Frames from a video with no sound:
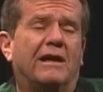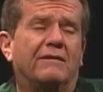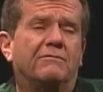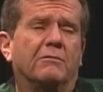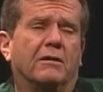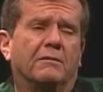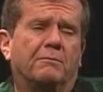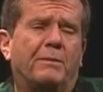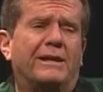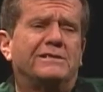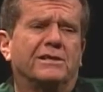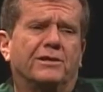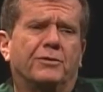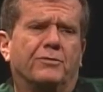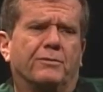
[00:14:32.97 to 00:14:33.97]
I have well,
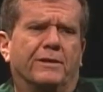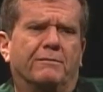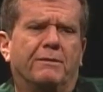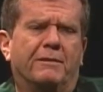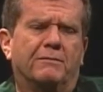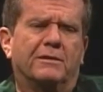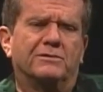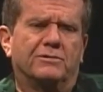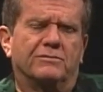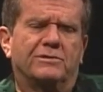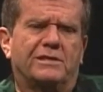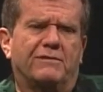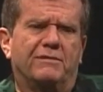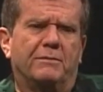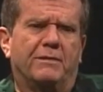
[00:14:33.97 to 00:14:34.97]
basically three because there's
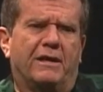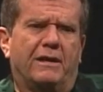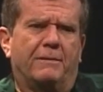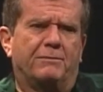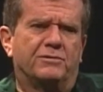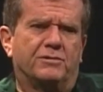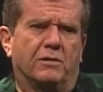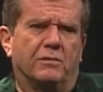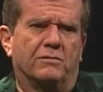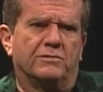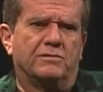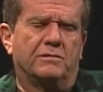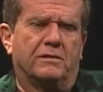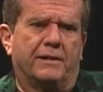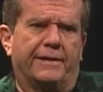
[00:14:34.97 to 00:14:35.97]
70
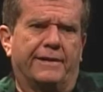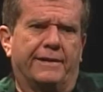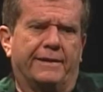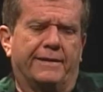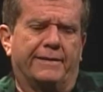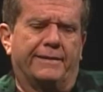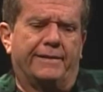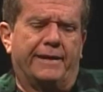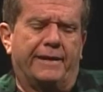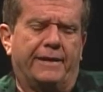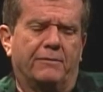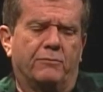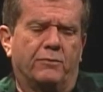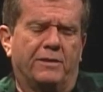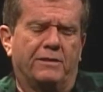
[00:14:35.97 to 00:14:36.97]
episodes, and they
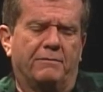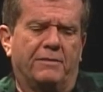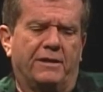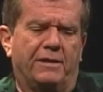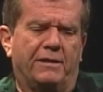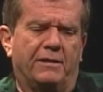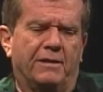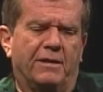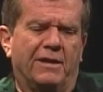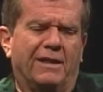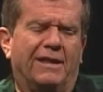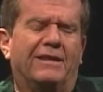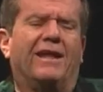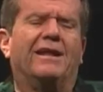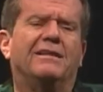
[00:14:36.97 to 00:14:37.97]
had written me.
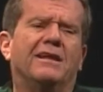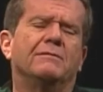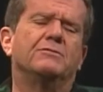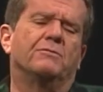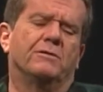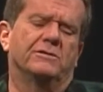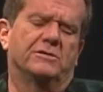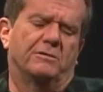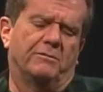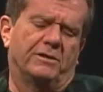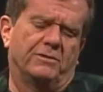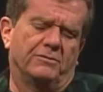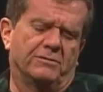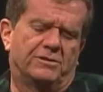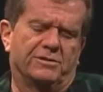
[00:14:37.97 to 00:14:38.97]
A lot of times, originally when
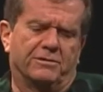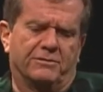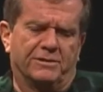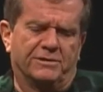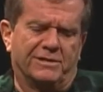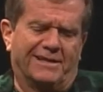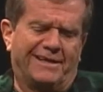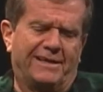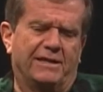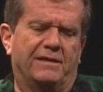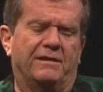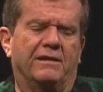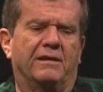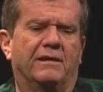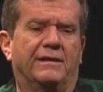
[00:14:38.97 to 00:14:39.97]
you do a series, the
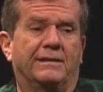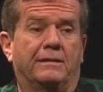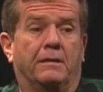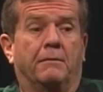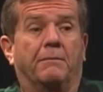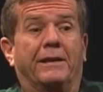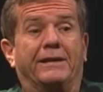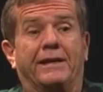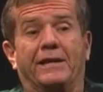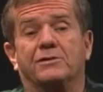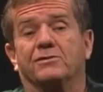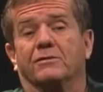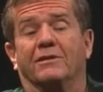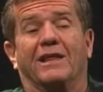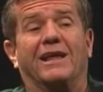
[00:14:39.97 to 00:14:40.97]
kid, by
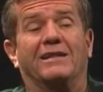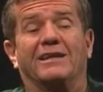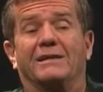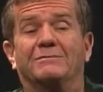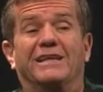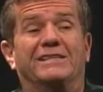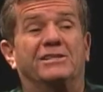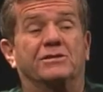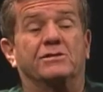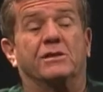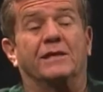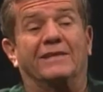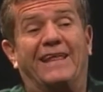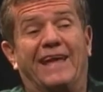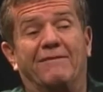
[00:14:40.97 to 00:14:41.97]
nature, a lot of times they just
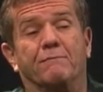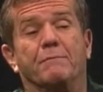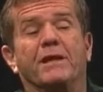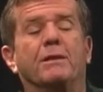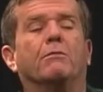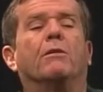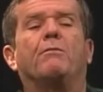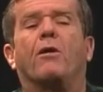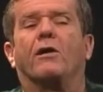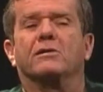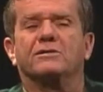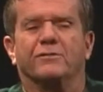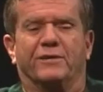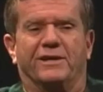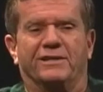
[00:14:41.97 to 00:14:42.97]
they have minimal
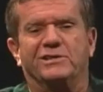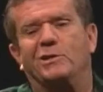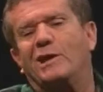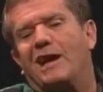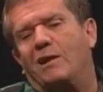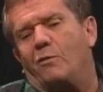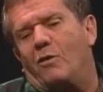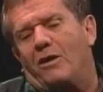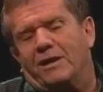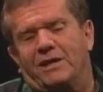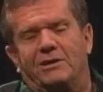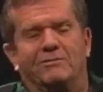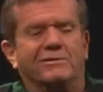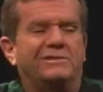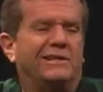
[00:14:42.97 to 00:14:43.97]
parts for kids. You kind of walk
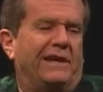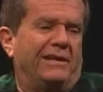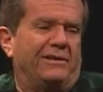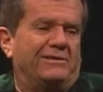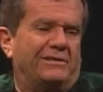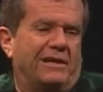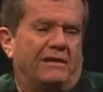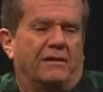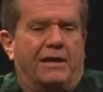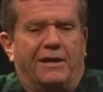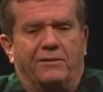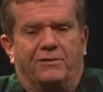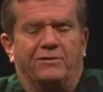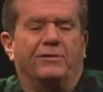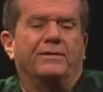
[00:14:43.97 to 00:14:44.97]
into a scene, you say a
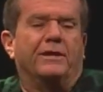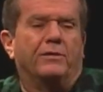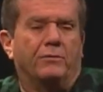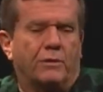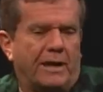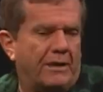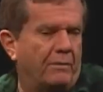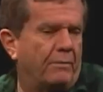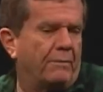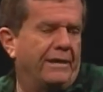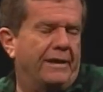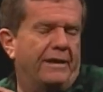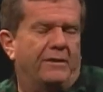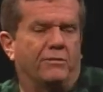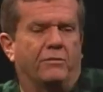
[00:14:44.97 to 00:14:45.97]
line or two, and then you kind of
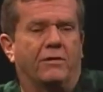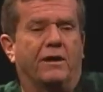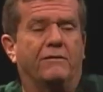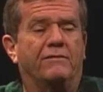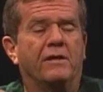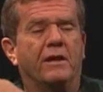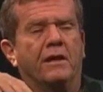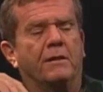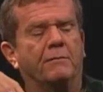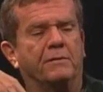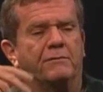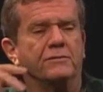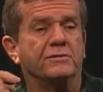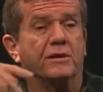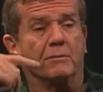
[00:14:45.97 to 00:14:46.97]
meander off.
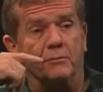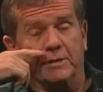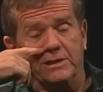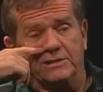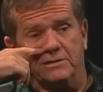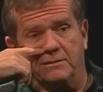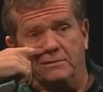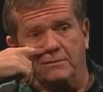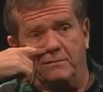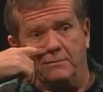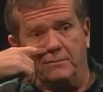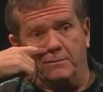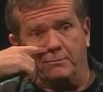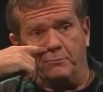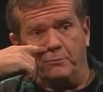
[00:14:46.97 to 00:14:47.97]
But for some reason, the